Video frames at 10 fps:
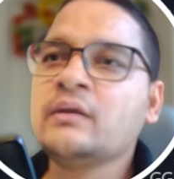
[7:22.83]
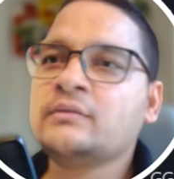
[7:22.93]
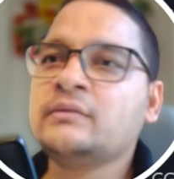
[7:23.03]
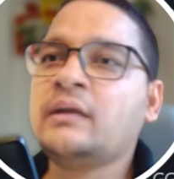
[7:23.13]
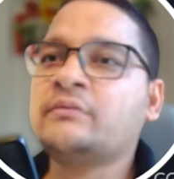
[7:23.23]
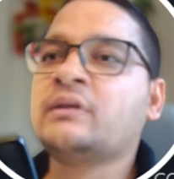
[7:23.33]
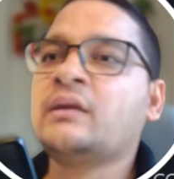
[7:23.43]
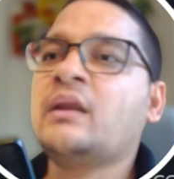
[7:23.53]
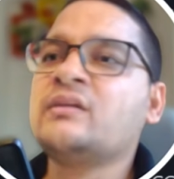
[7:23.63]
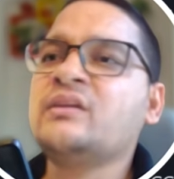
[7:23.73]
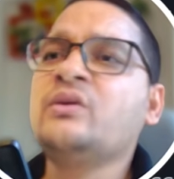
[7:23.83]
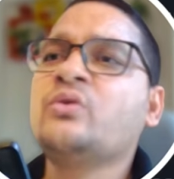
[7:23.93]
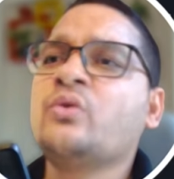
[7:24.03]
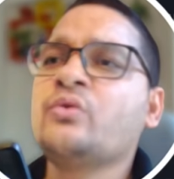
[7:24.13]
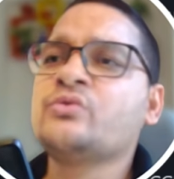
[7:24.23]
Thereafter, learning
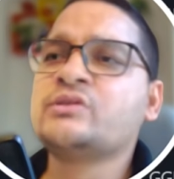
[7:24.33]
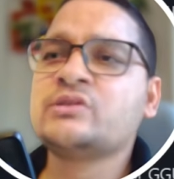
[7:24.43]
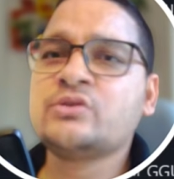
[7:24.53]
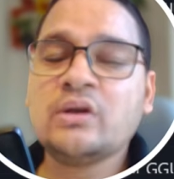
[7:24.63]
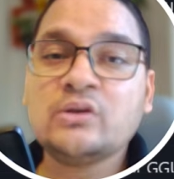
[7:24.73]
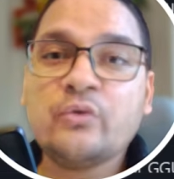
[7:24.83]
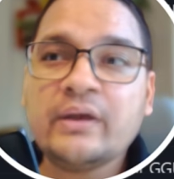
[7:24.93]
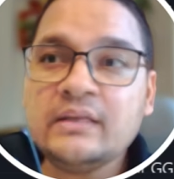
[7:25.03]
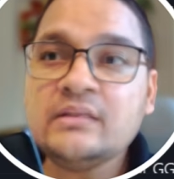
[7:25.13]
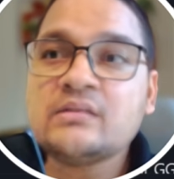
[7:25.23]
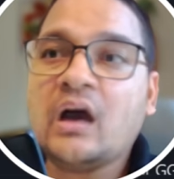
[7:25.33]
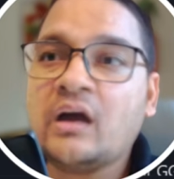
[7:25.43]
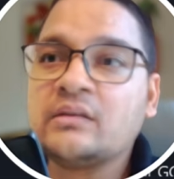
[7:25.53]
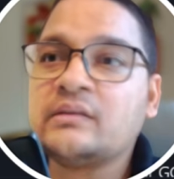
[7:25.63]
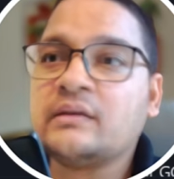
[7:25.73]
course, student queries
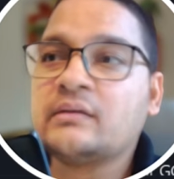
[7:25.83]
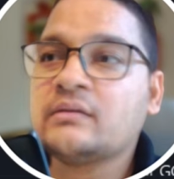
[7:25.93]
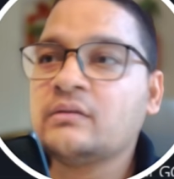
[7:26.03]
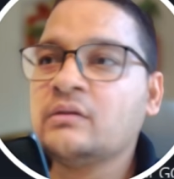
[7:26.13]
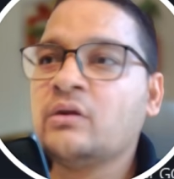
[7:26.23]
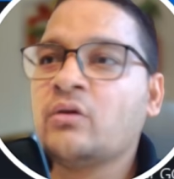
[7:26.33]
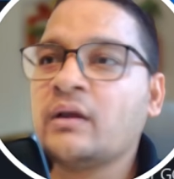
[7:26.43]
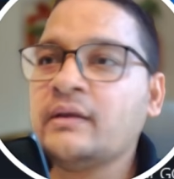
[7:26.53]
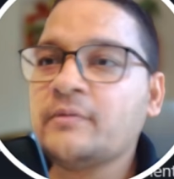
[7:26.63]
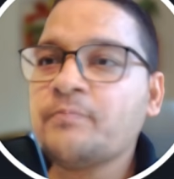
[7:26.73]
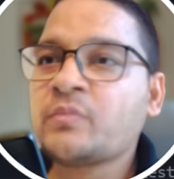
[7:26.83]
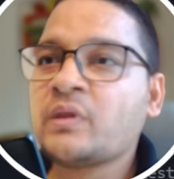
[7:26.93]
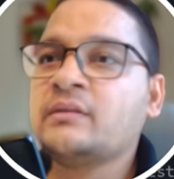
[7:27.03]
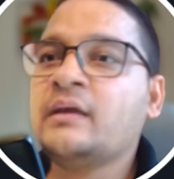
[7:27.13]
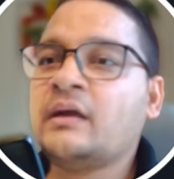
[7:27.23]
are there. All right.
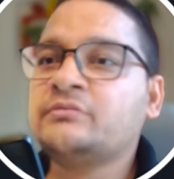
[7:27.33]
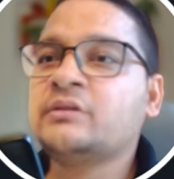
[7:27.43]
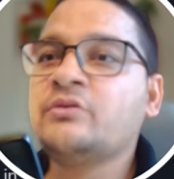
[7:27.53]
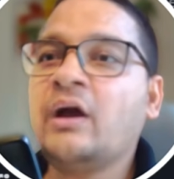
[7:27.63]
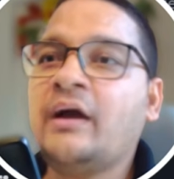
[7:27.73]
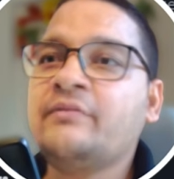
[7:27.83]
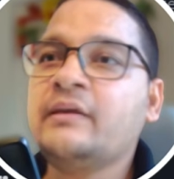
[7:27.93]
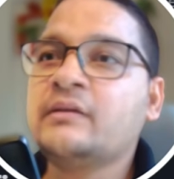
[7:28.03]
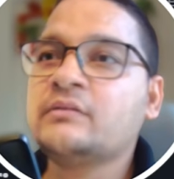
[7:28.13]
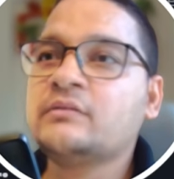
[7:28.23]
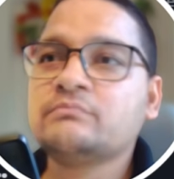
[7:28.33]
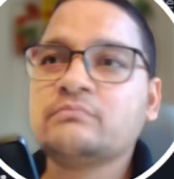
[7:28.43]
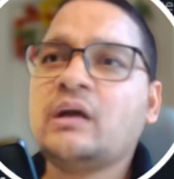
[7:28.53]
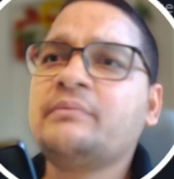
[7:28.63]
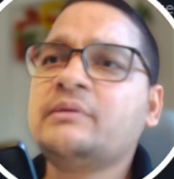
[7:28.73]
Thereafter, you have here,
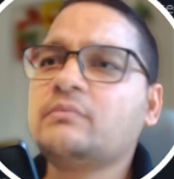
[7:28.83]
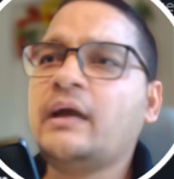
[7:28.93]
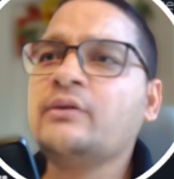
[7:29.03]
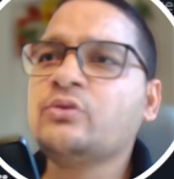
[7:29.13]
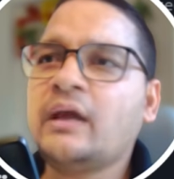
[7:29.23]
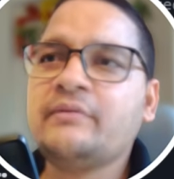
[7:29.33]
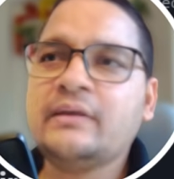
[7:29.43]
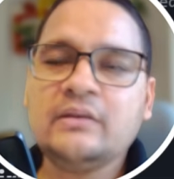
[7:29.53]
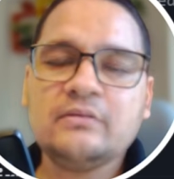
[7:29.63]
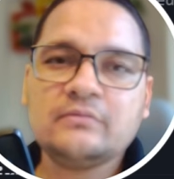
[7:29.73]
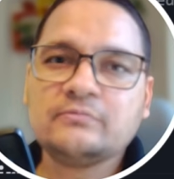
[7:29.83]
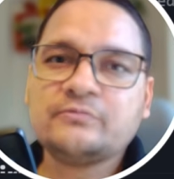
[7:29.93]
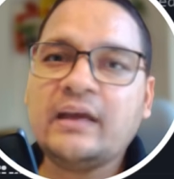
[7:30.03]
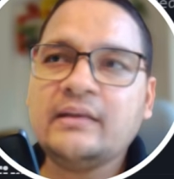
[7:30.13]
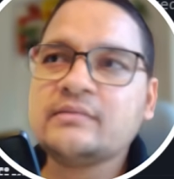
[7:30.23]
I mean, I don't have any
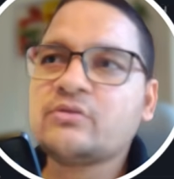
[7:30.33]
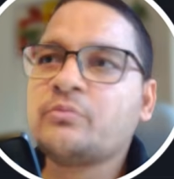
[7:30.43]
finance or